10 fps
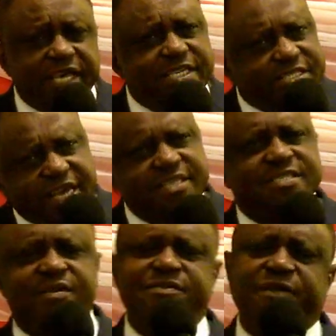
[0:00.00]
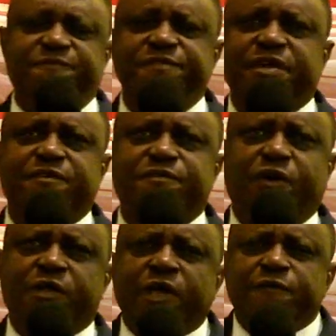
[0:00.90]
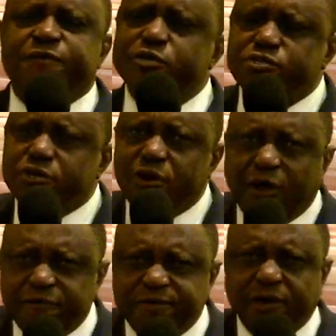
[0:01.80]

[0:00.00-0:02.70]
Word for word: It takes the fear of God for you to love